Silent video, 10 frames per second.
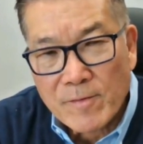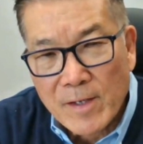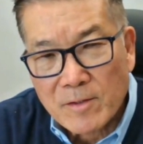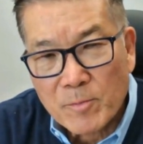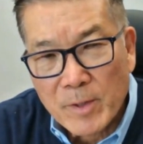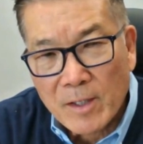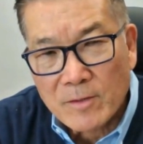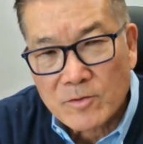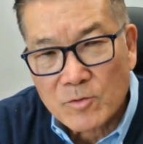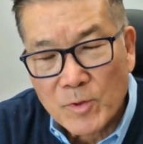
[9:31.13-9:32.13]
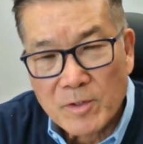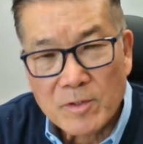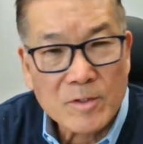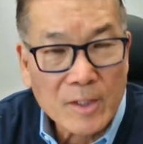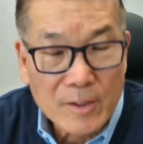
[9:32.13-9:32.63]
that begins with the
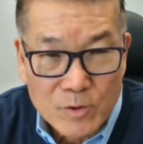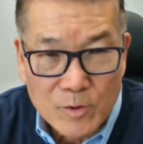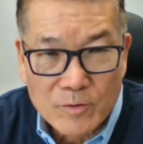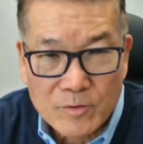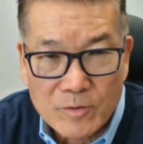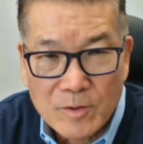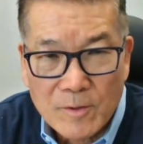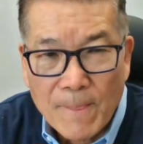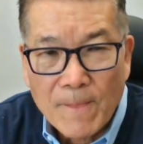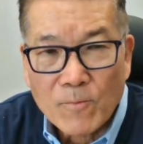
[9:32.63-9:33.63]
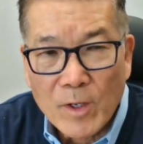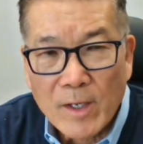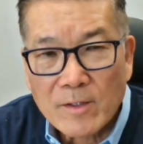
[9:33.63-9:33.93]
teachers, right?